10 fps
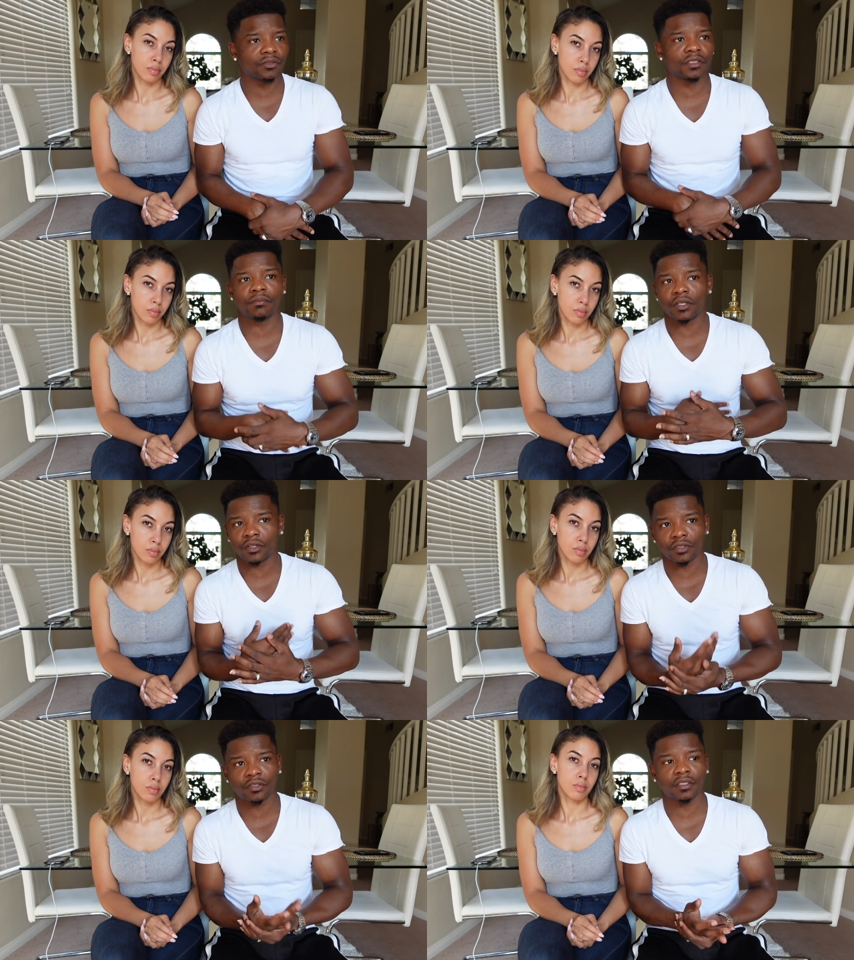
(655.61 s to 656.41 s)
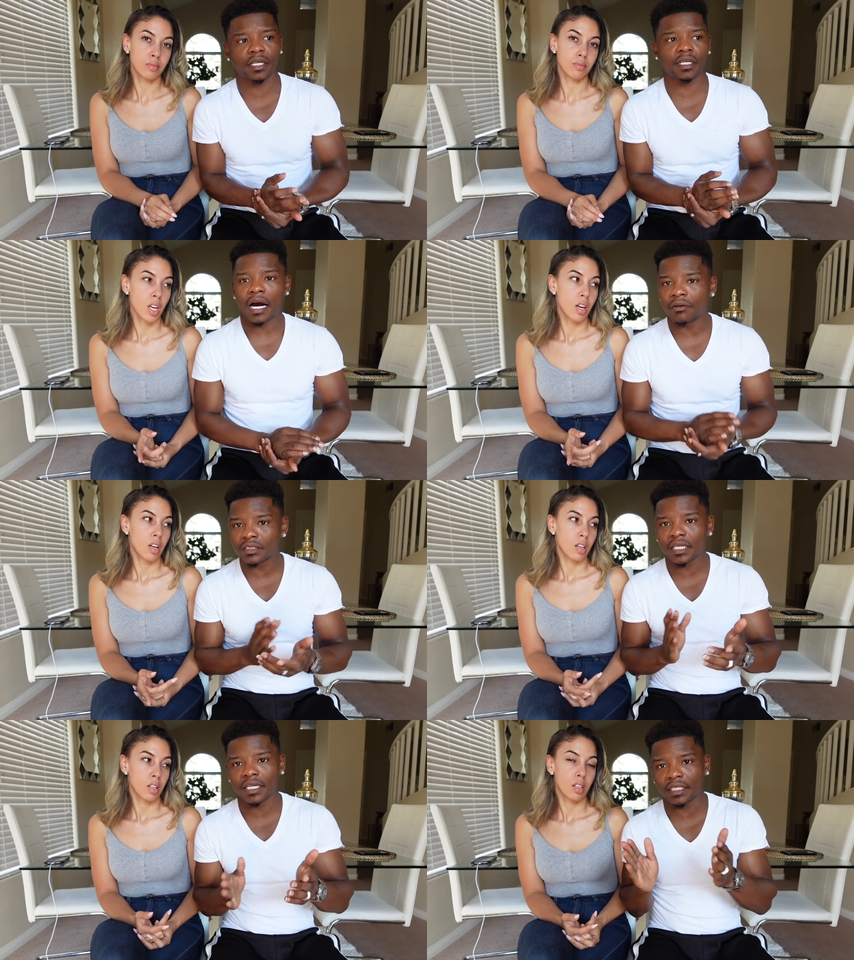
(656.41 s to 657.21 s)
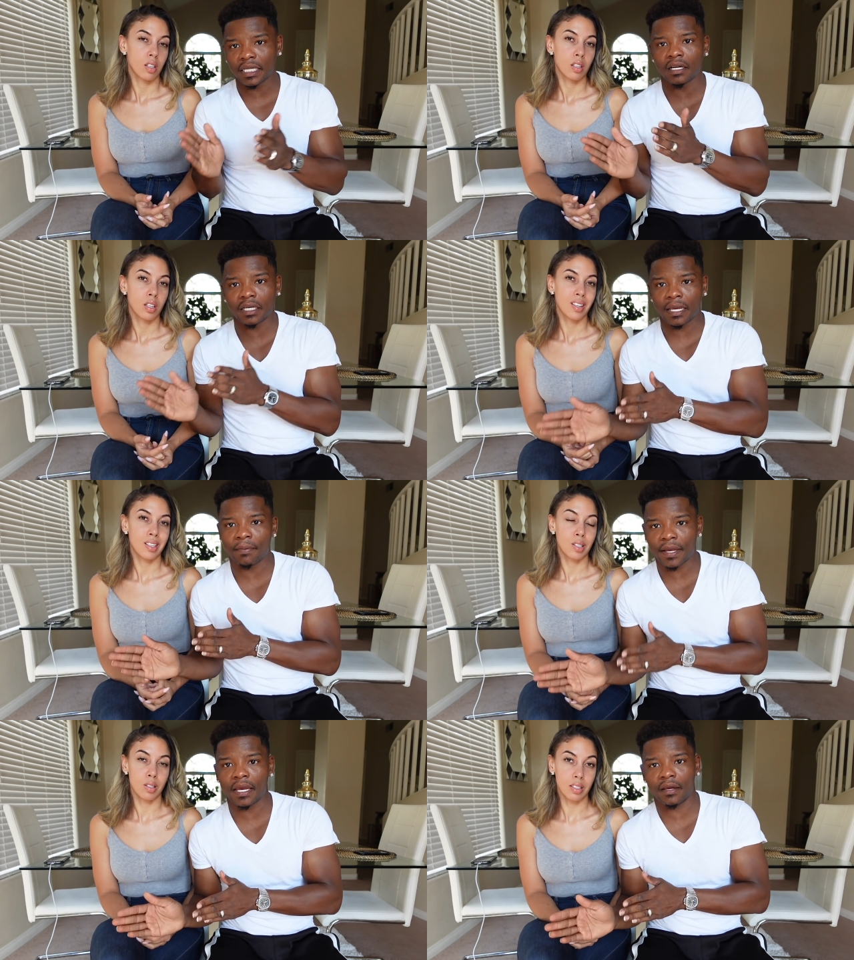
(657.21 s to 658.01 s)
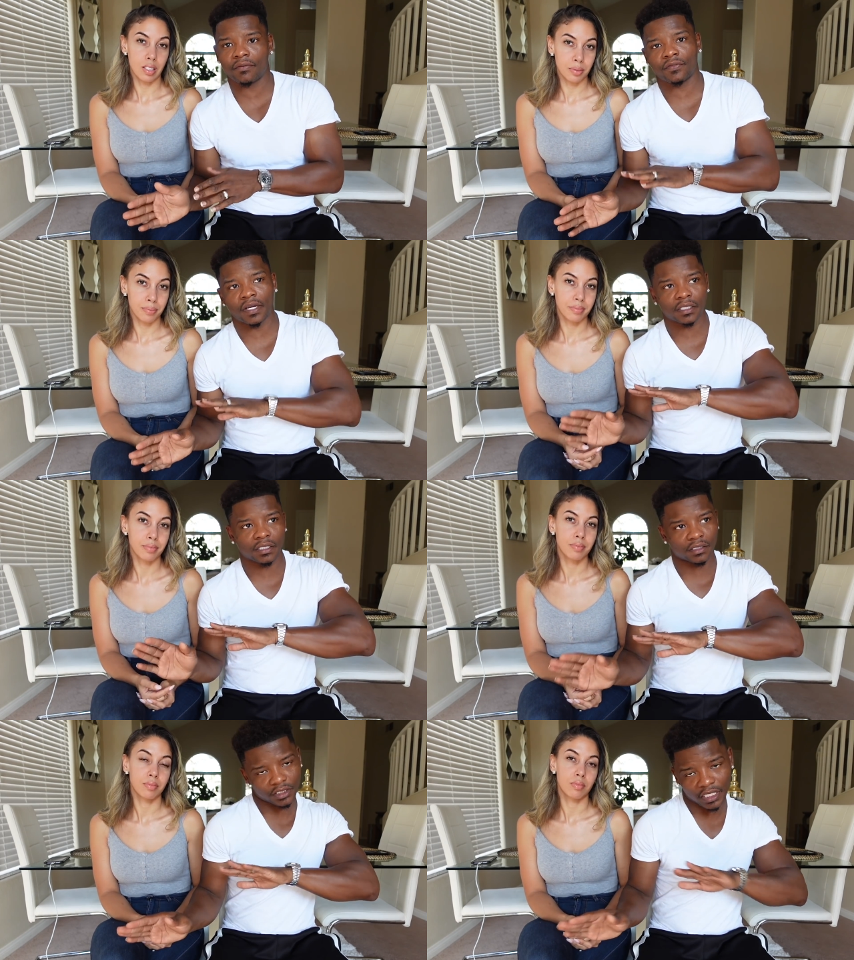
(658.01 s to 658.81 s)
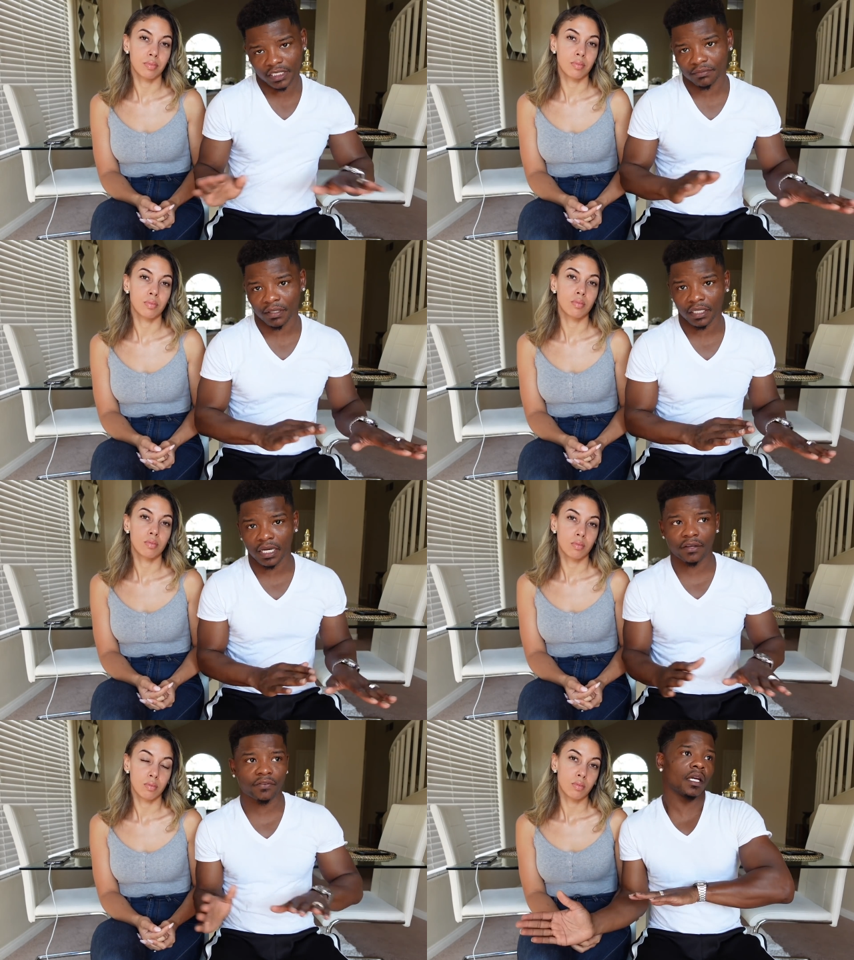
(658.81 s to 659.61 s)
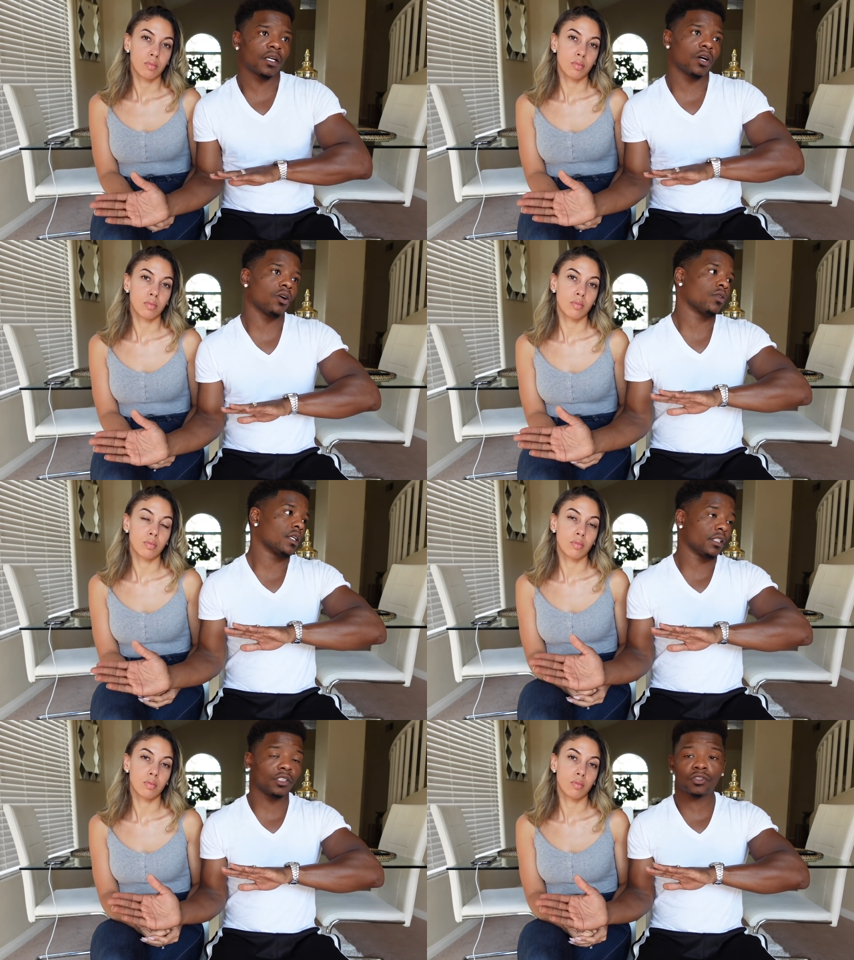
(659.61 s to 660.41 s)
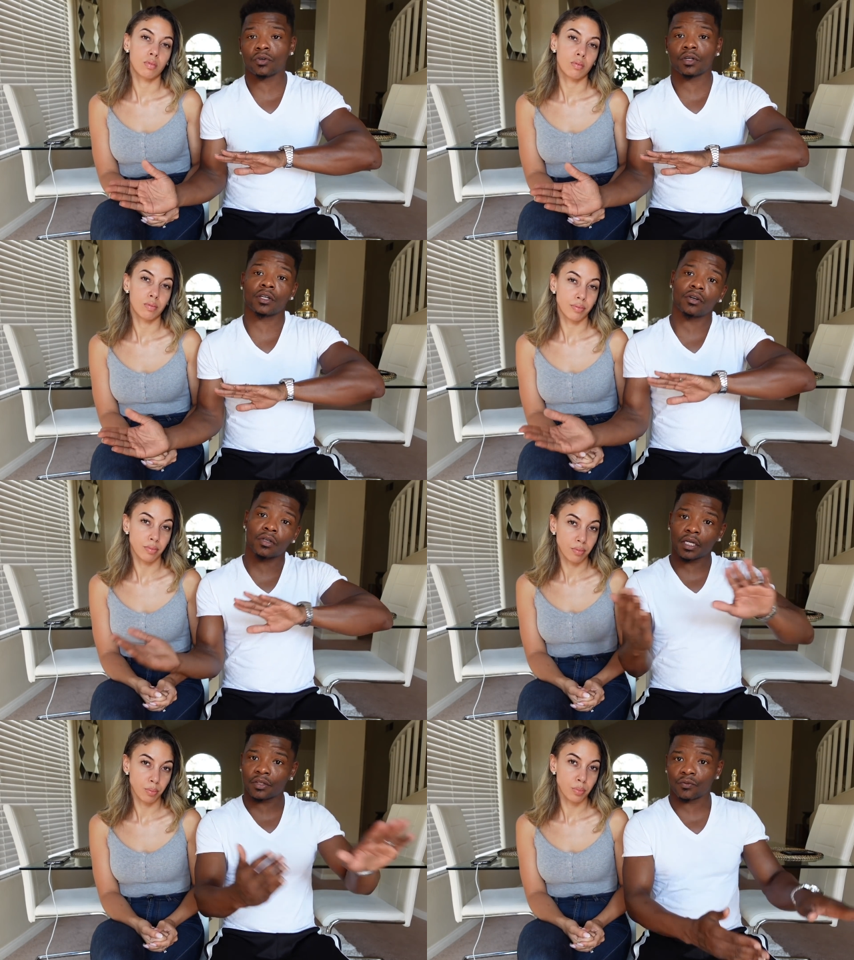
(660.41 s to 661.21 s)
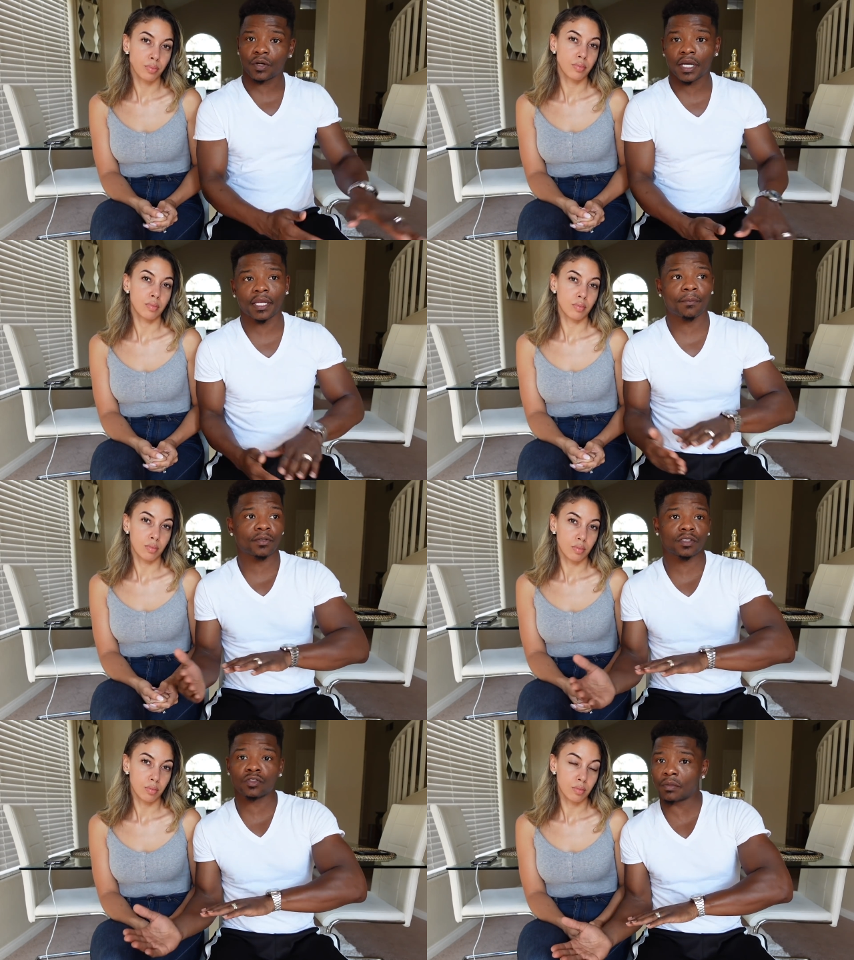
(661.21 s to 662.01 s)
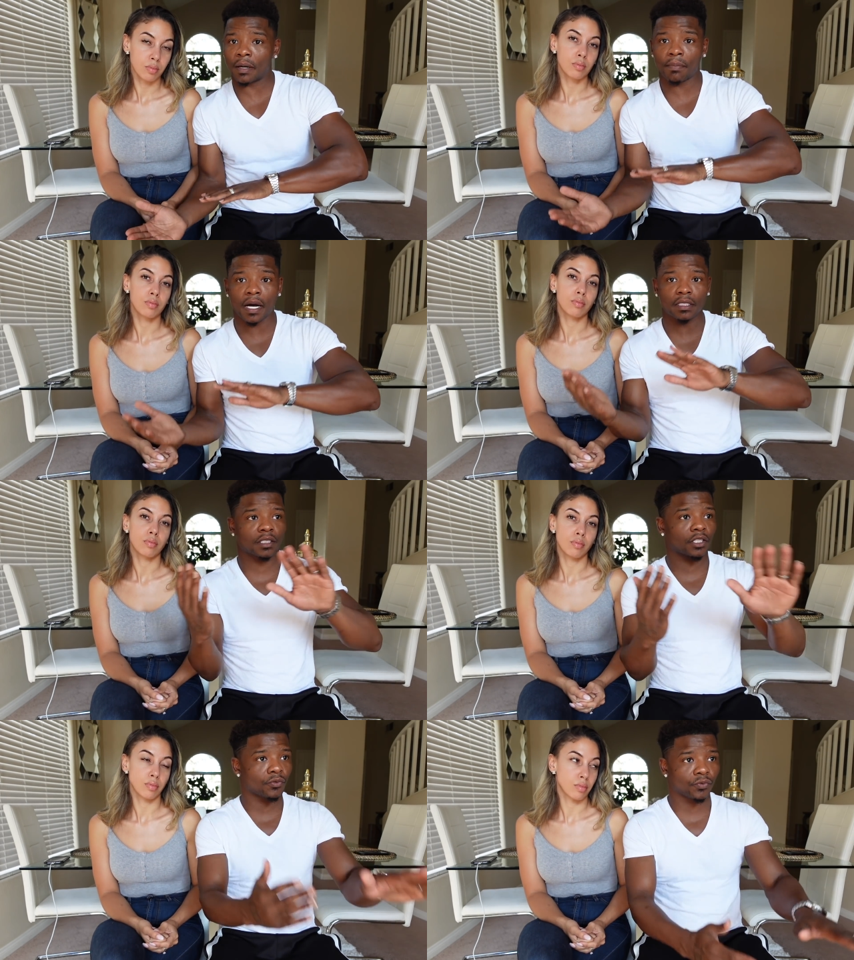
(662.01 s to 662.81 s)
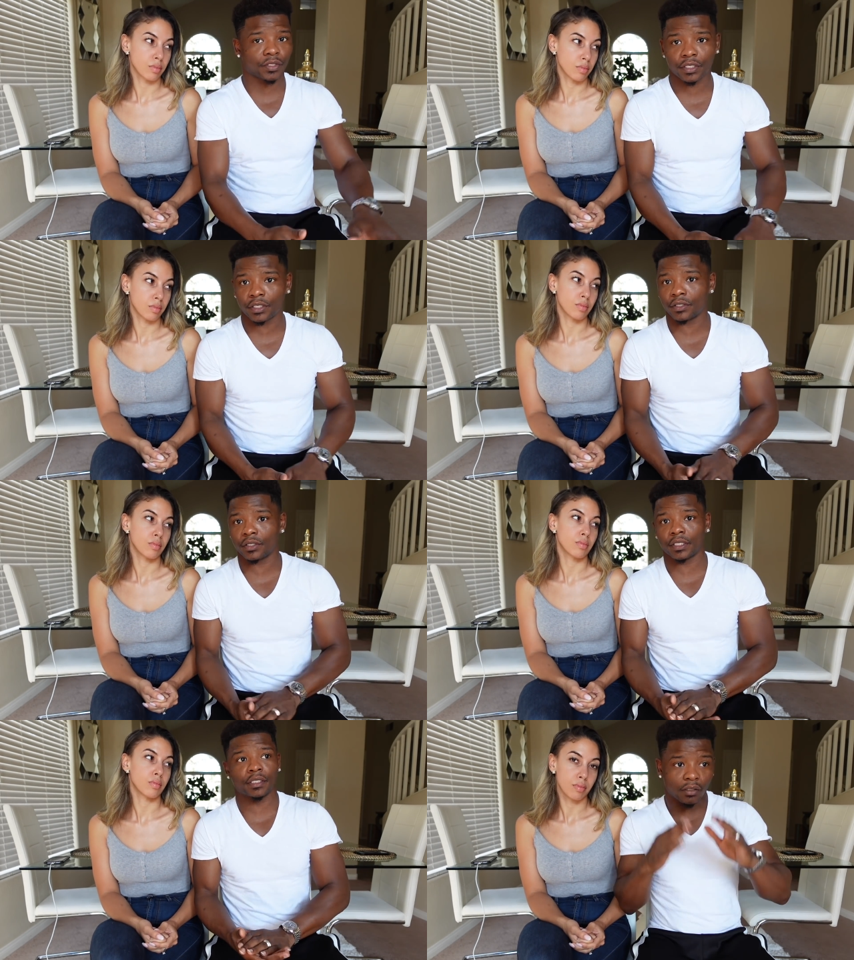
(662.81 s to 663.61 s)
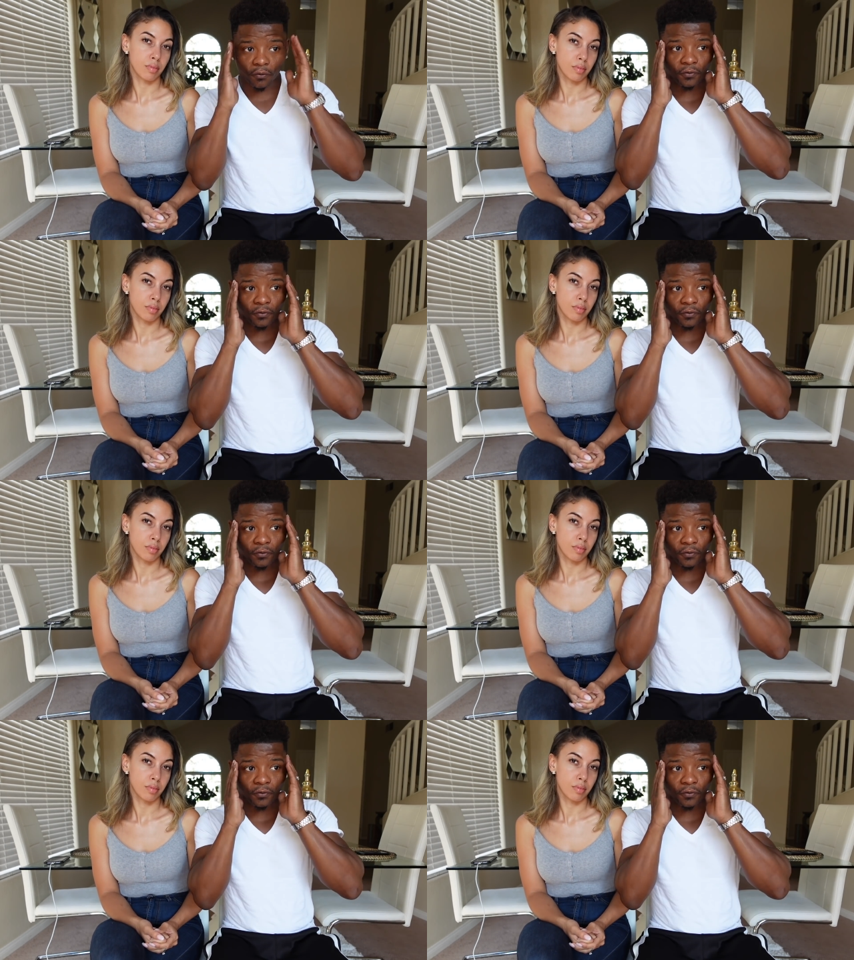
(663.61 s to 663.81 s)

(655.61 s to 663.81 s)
Speaker 1: murdered. I was headed down that path if I didn't change my life and go and detour and go the other way and pursue my boxing career and go